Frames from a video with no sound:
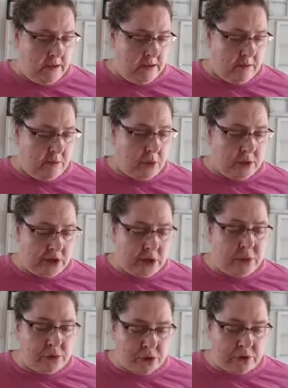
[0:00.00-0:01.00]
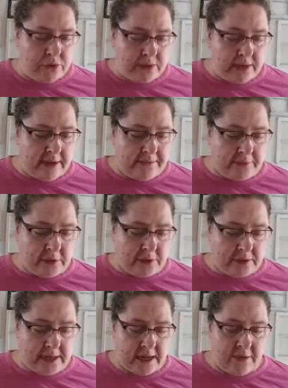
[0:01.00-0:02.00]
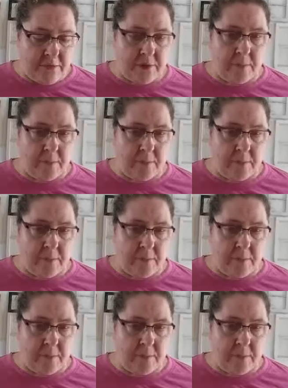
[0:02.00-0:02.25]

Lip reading: The more you choose love for yourself,